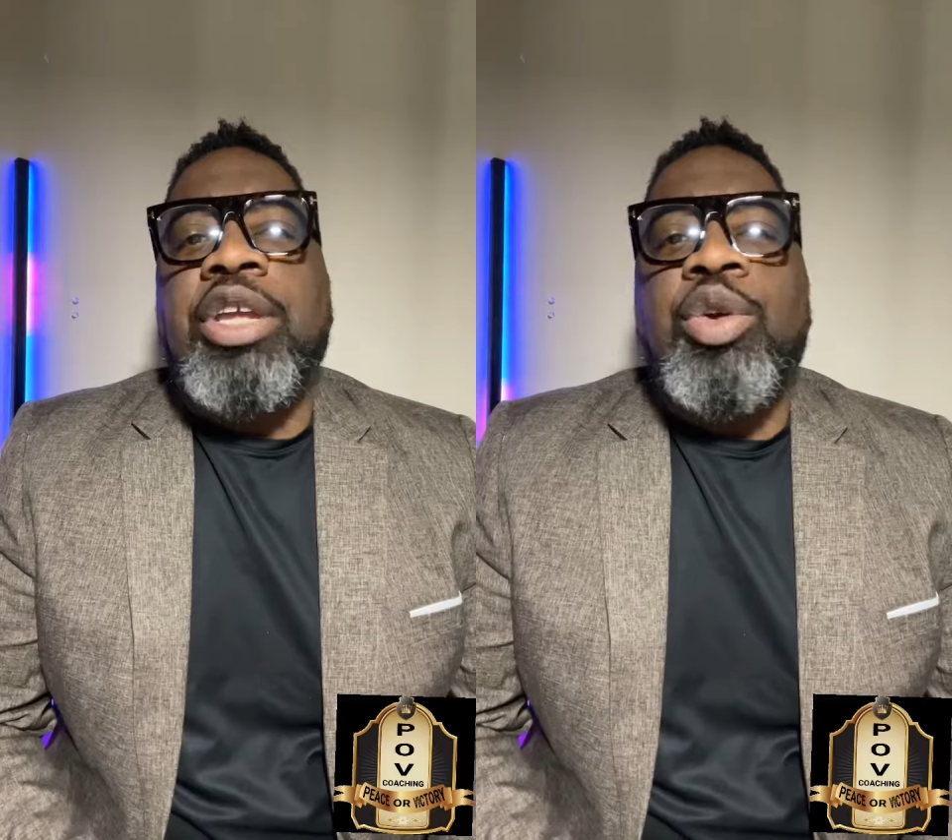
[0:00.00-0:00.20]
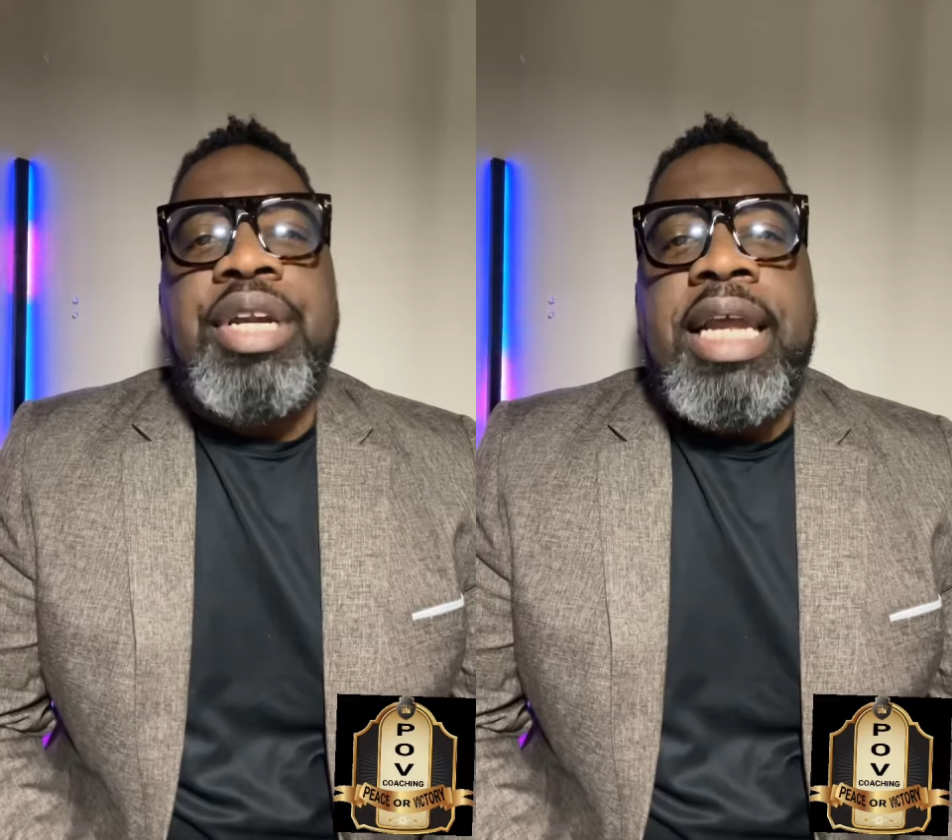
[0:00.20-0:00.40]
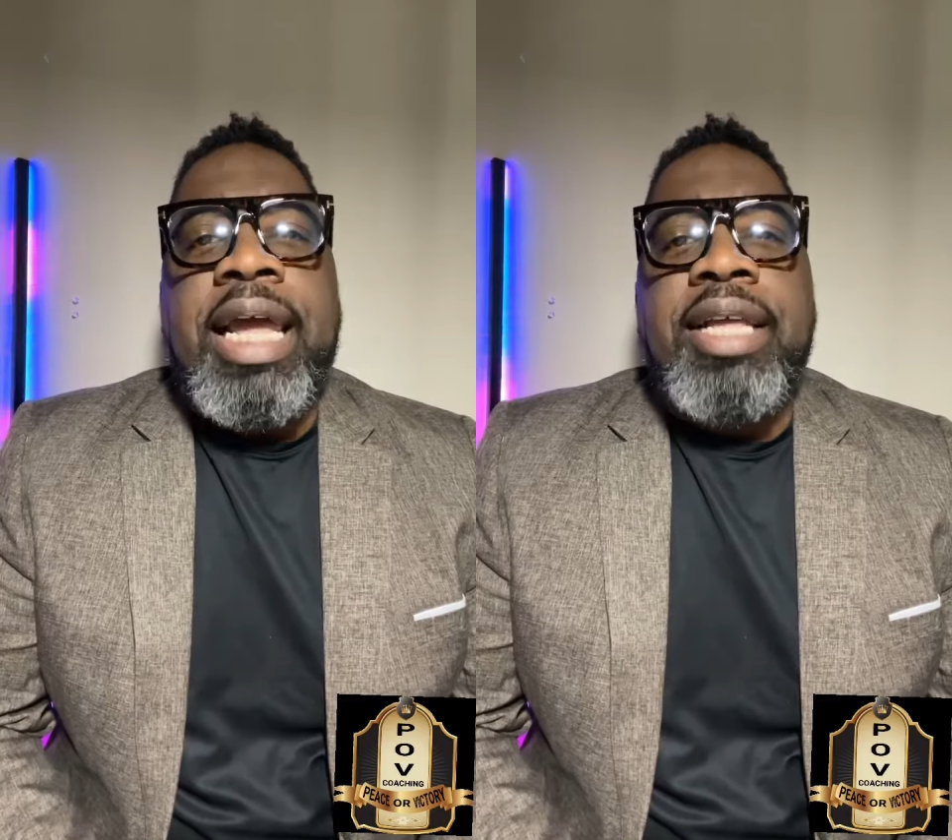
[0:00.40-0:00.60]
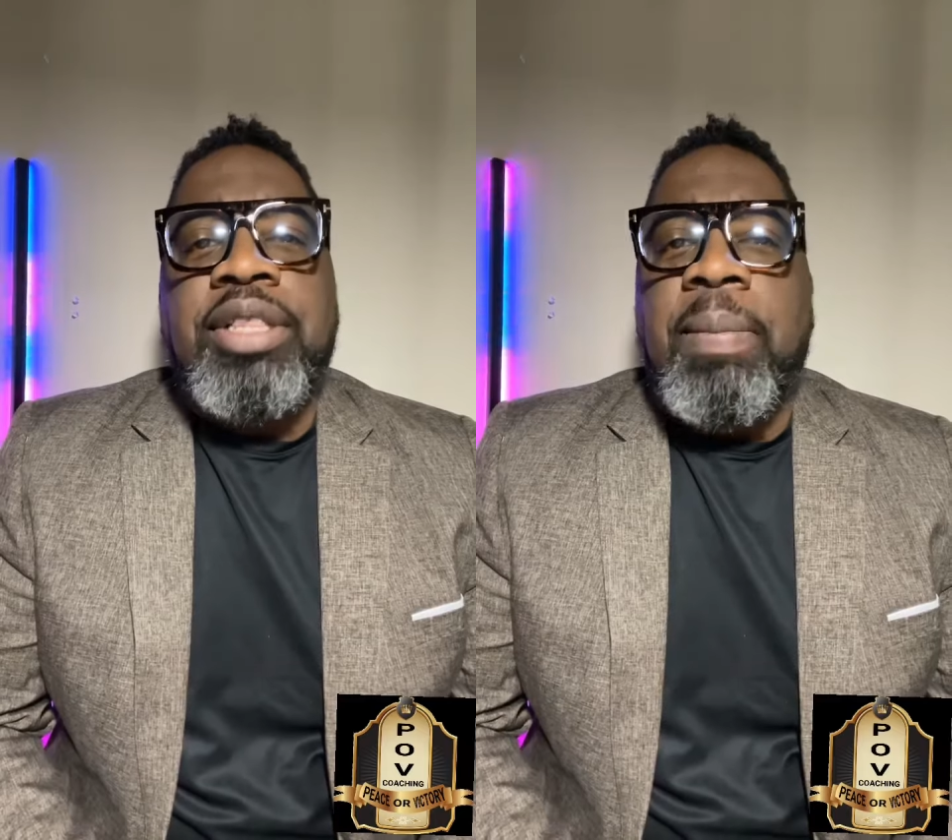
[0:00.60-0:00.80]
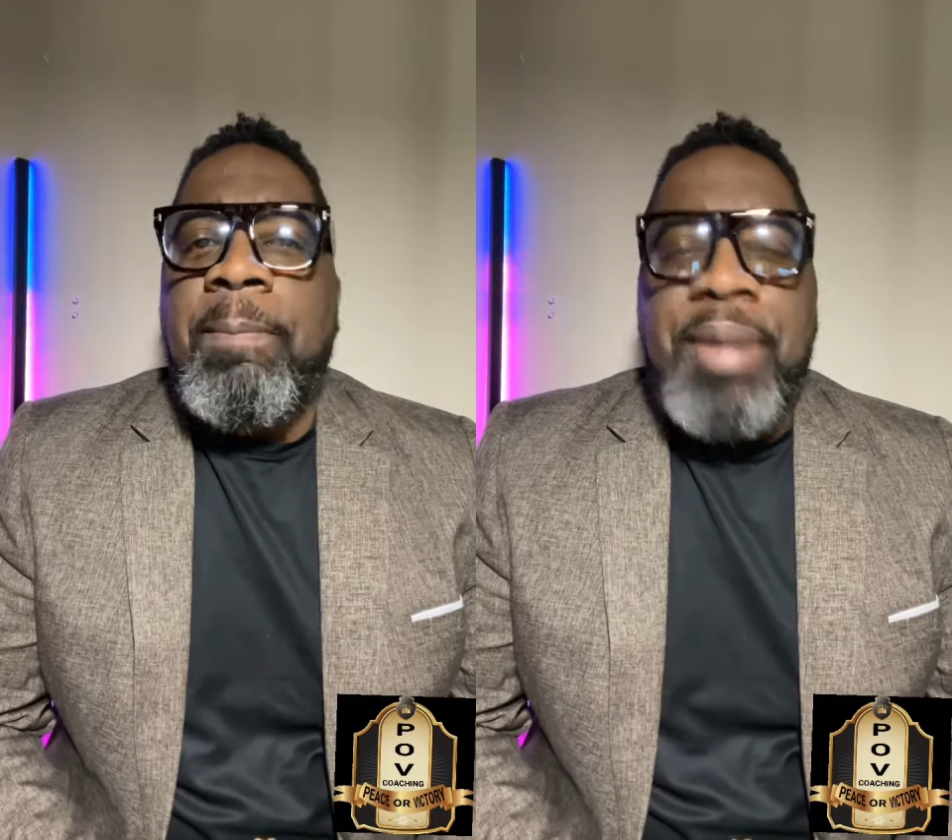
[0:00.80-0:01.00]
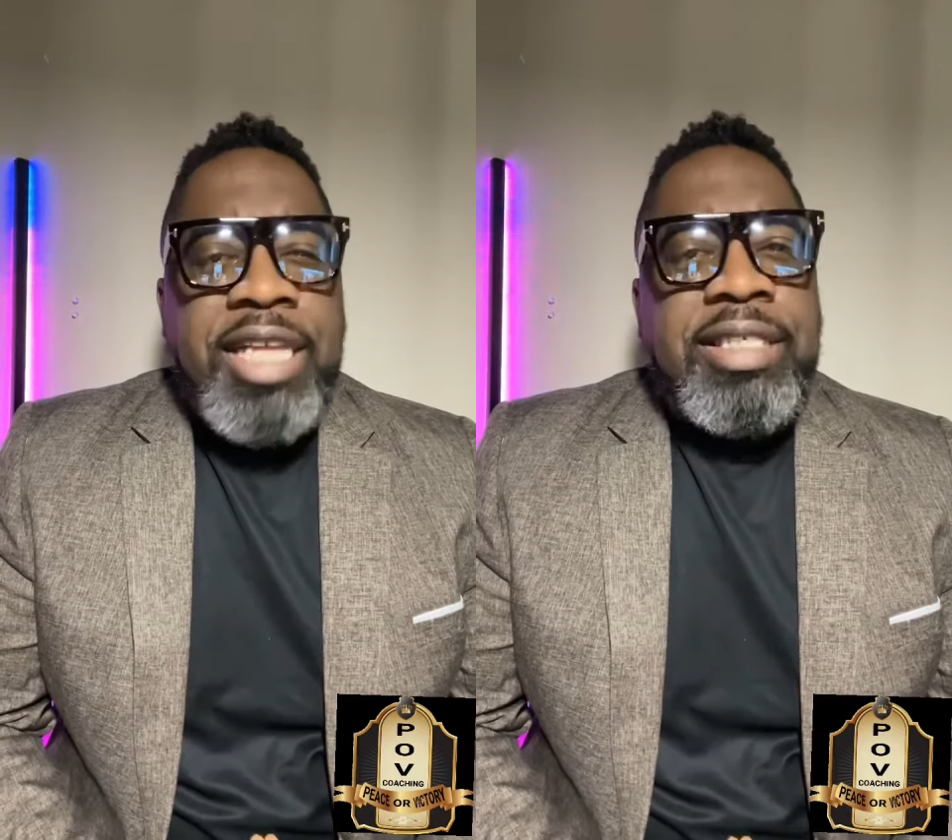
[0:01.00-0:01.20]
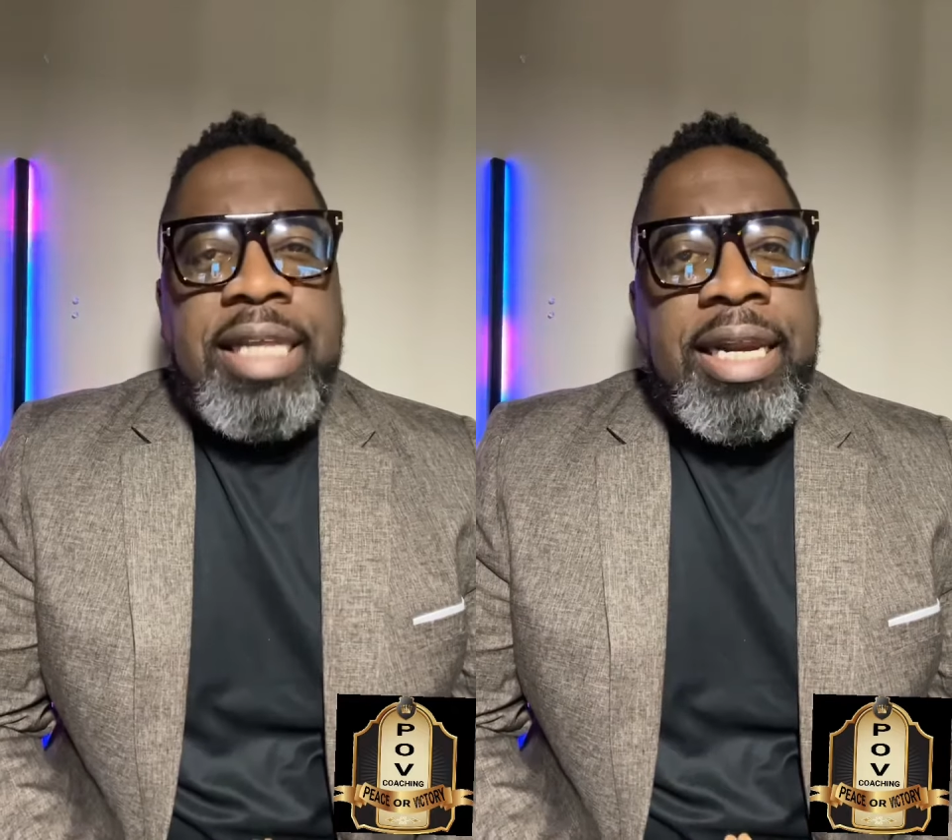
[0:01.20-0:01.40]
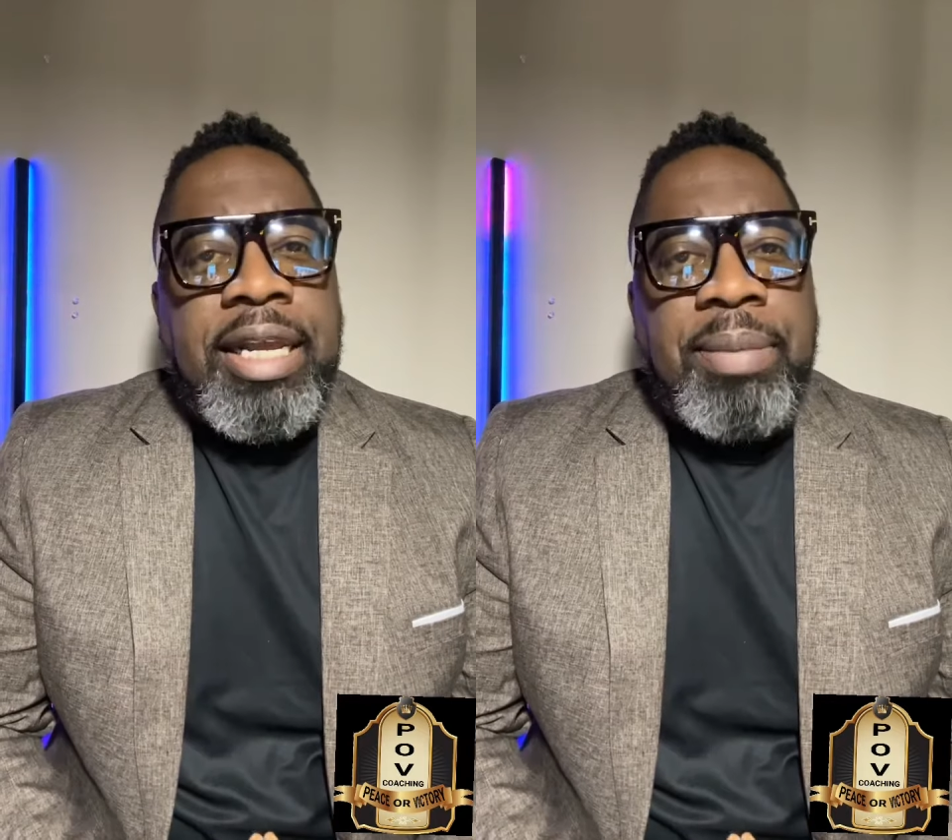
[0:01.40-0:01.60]
your day the best
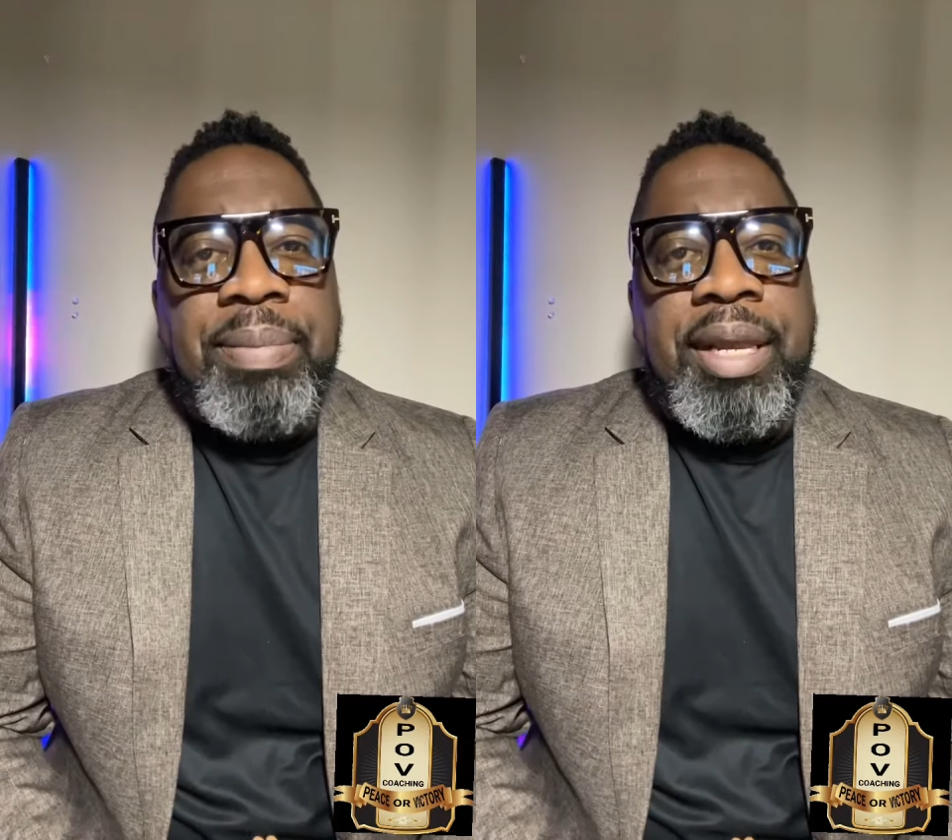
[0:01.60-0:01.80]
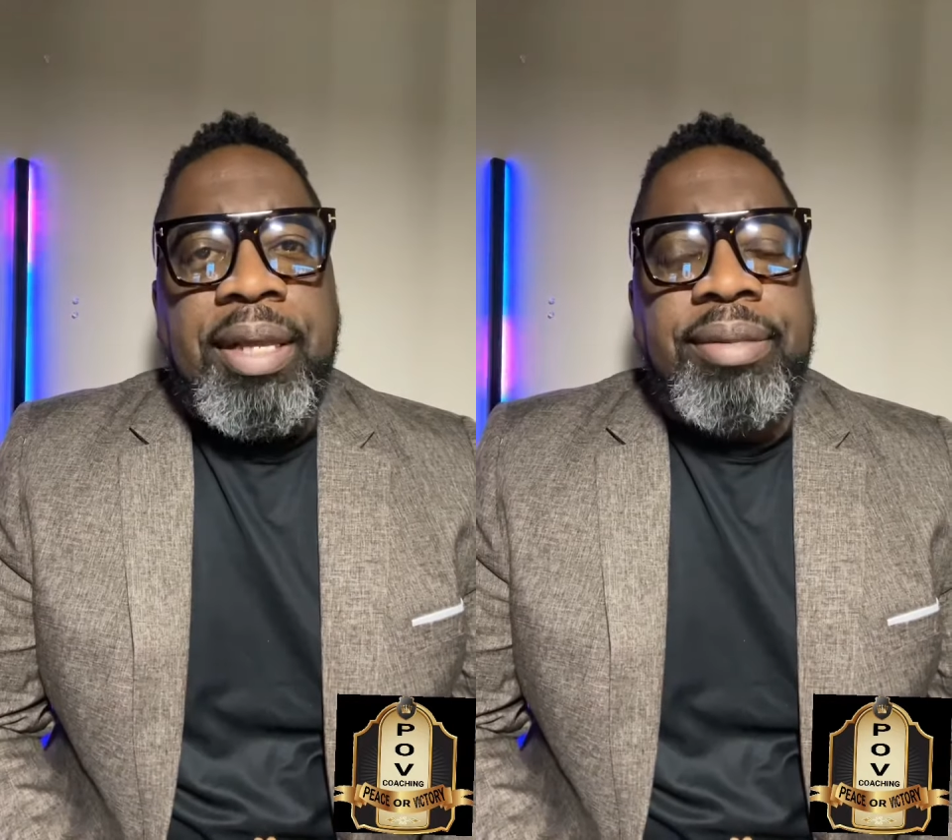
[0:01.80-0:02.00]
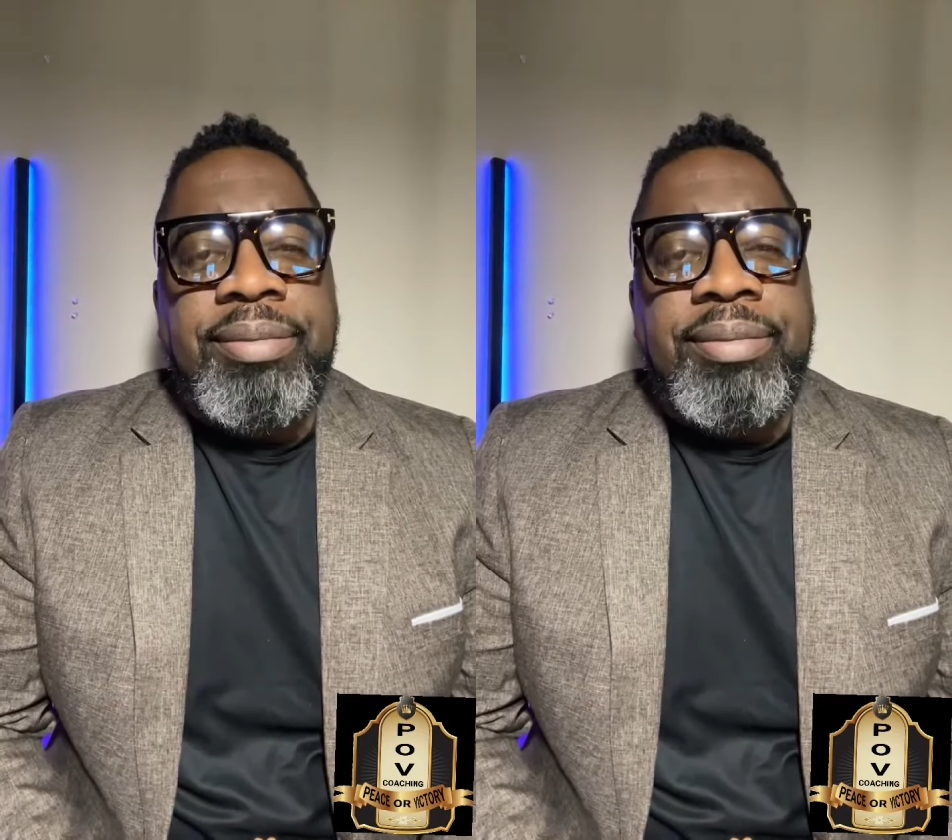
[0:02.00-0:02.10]
that it could be.